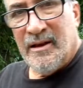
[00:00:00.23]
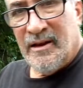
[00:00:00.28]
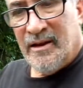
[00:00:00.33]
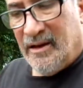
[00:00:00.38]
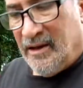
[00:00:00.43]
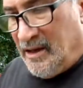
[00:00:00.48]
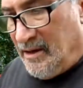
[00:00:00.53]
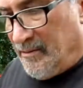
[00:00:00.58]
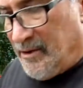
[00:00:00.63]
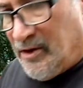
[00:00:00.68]

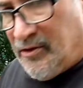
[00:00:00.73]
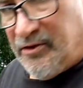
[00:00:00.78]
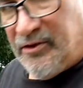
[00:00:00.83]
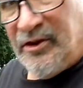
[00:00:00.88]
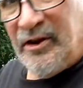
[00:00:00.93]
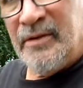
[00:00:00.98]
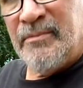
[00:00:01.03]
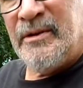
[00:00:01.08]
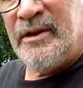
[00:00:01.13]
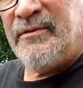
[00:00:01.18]
I'm going to
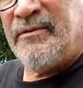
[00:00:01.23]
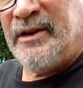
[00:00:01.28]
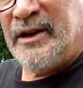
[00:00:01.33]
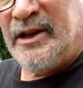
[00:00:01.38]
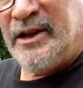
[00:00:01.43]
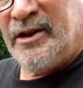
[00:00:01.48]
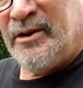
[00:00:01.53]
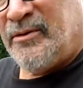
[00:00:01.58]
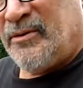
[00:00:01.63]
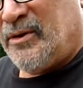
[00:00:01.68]
start my
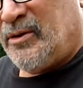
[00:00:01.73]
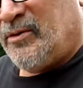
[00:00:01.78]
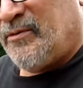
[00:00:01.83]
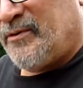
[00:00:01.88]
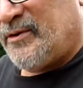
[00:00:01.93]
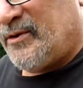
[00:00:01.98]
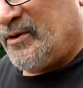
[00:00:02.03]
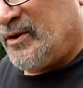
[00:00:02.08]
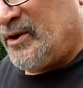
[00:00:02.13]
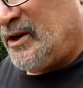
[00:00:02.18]
video
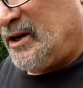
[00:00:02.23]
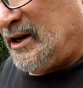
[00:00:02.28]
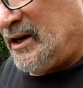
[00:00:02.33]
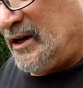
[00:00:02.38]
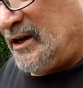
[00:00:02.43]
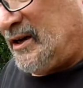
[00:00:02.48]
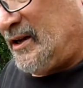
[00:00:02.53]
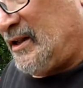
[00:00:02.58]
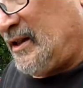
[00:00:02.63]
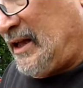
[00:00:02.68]
over.
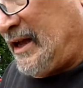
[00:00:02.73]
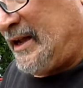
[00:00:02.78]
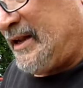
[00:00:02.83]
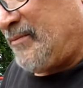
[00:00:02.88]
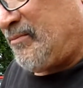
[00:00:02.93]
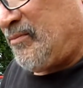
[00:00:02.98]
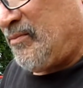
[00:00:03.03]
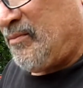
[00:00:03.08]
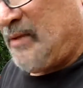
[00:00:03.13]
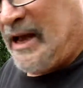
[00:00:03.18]
I
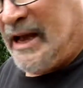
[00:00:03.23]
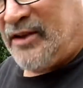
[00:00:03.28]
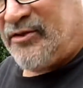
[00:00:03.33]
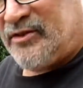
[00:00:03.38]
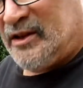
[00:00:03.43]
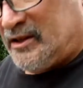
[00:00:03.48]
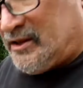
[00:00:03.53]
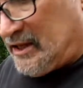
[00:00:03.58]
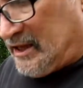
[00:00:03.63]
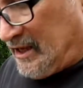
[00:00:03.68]

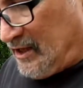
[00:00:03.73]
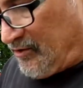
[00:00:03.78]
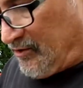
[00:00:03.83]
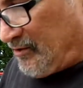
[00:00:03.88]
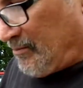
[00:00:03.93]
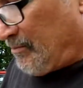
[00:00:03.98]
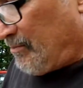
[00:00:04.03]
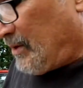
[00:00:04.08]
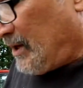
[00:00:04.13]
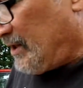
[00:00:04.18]
accidentally hit
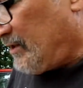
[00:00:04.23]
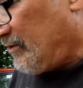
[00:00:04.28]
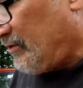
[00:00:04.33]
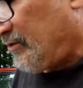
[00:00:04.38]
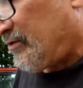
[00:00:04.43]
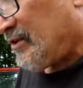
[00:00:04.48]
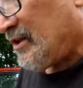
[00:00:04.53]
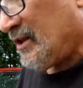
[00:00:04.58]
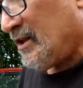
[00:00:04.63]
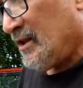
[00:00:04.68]
some
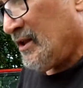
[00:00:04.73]
buttons.